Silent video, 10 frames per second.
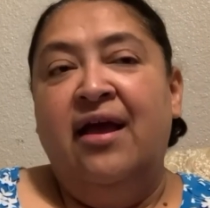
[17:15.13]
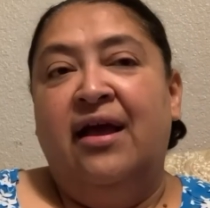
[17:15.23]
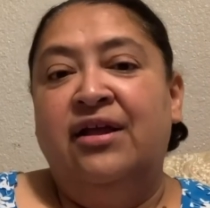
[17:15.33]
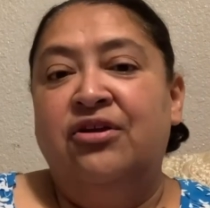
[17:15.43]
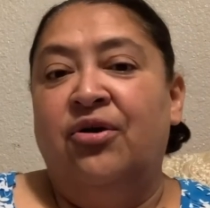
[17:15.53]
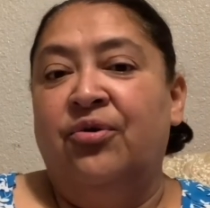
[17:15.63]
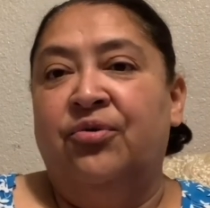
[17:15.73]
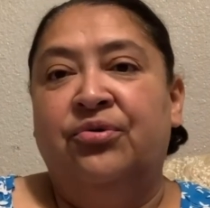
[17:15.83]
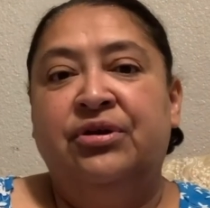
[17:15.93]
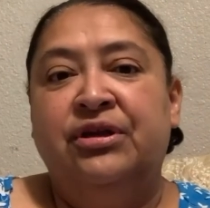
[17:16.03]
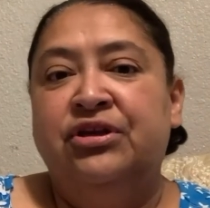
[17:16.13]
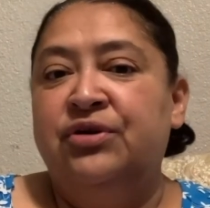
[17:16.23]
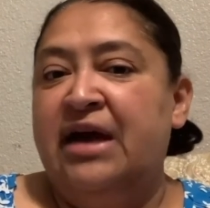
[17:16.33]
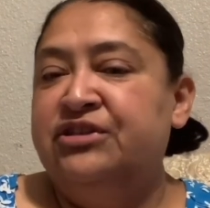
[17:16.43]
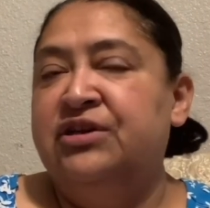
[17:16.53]
You
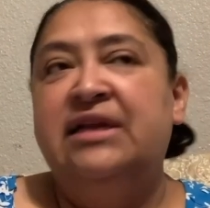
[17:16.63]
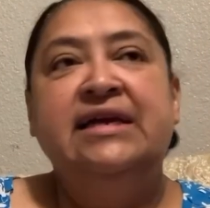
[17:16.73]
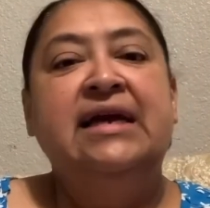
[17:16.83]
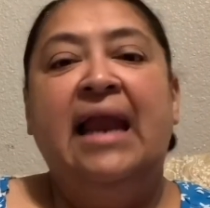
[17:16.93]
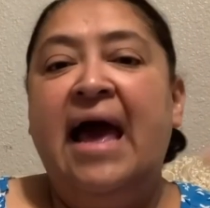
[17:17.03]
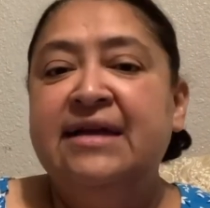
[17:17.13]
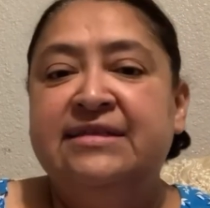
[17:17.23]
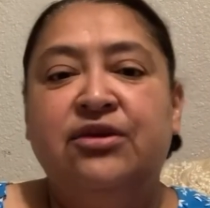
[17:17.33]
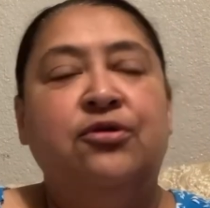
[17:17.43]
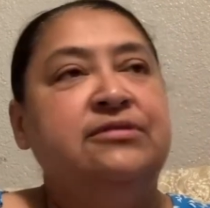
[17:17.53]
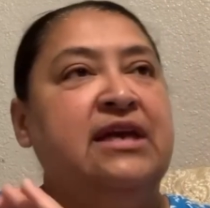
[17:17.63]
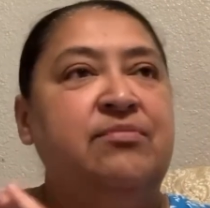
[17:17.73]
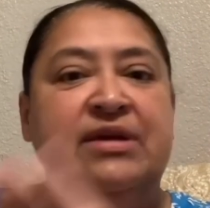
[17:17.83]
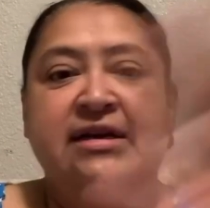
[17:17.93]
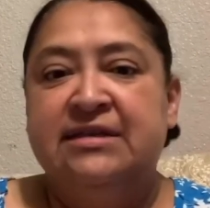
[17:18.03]
had to clean glass the whole day
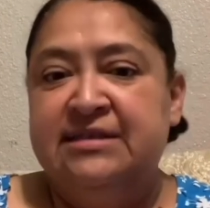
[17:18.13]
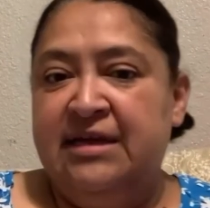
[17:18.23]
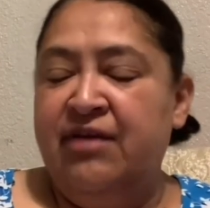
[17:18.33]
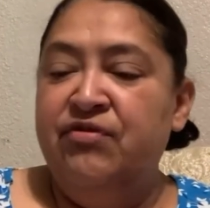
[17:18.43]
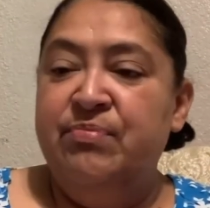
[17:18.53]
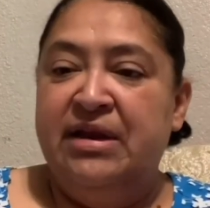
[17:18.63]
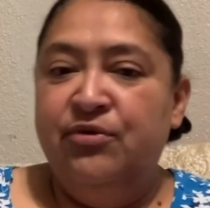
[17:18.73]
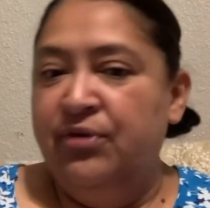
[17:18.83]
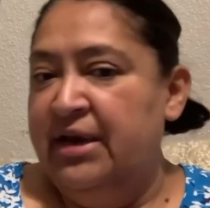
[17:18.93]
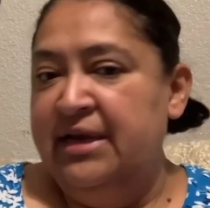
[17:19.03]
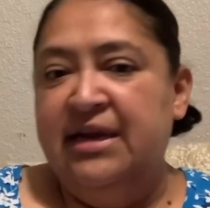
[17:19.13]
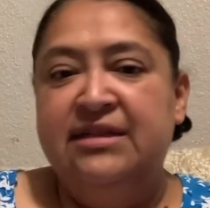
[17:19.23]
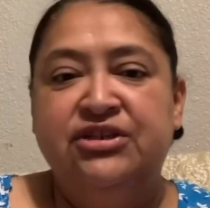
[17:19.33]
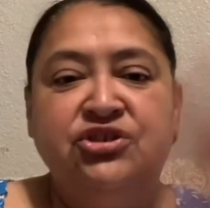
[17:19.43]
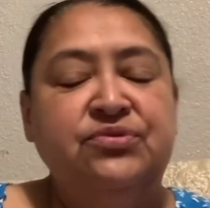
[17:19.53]
because everybody would lean on
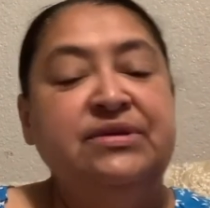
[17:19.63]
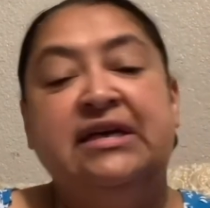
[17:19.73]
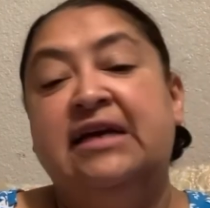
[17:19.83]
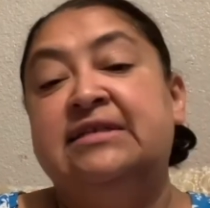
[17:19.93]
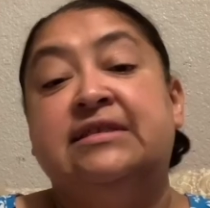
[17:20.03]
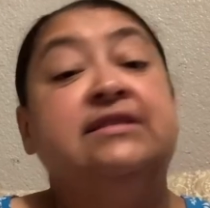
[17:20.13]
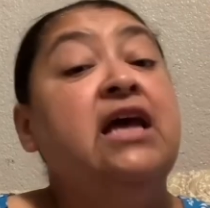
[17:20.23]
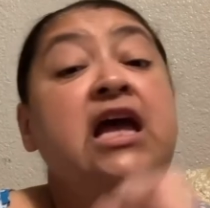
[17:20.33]
the jewelry cases.